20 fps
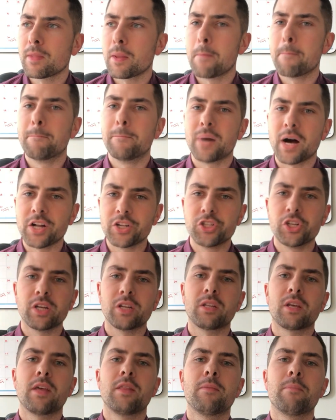
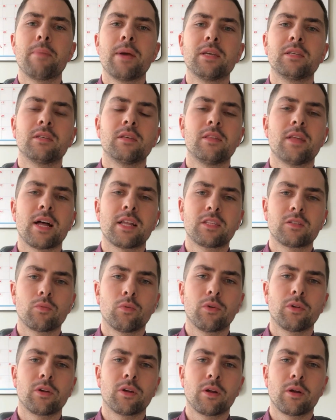budget and basically that's
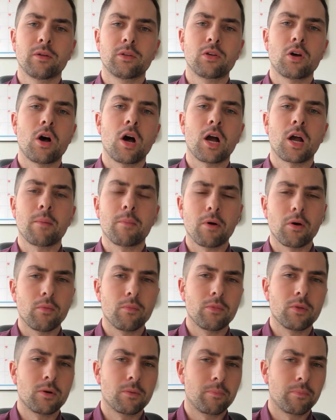where they're going to talk
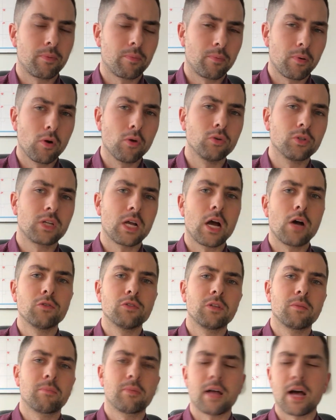about their proposed
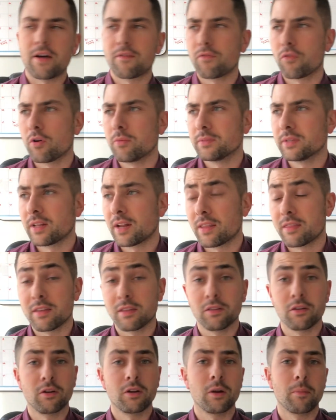housing platforms that I
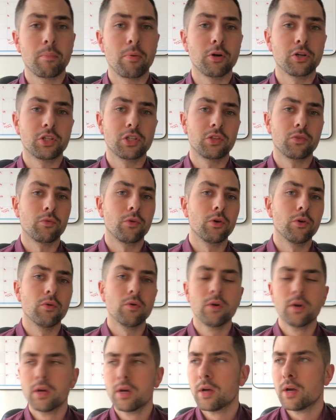think they're going to push
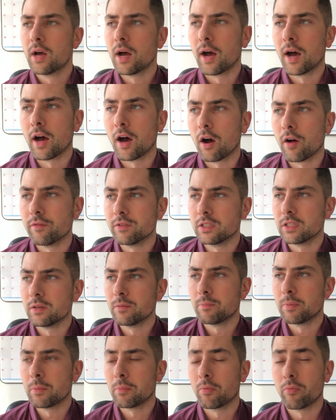through. Uh, obviously,
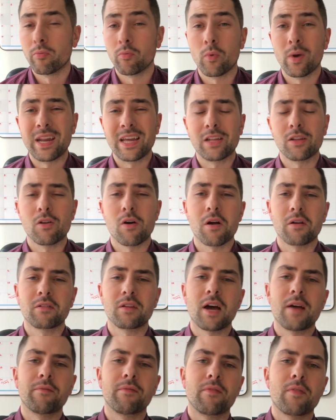people have been waiting a long
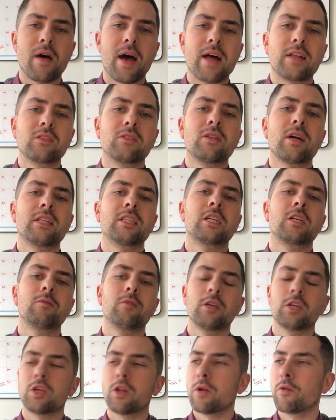time for that, so that's going
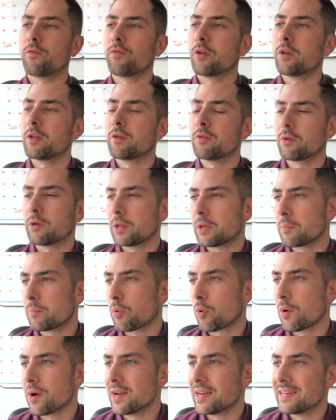to be a really, really
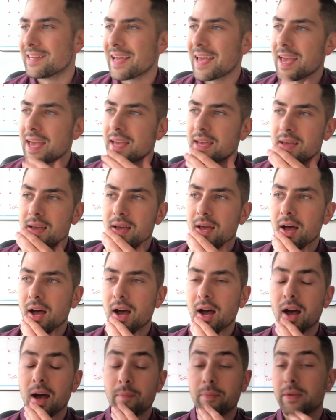important day.
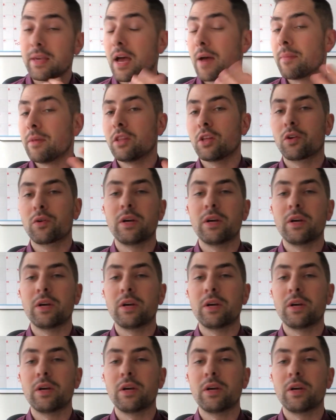Uh, but yeah, I mean, the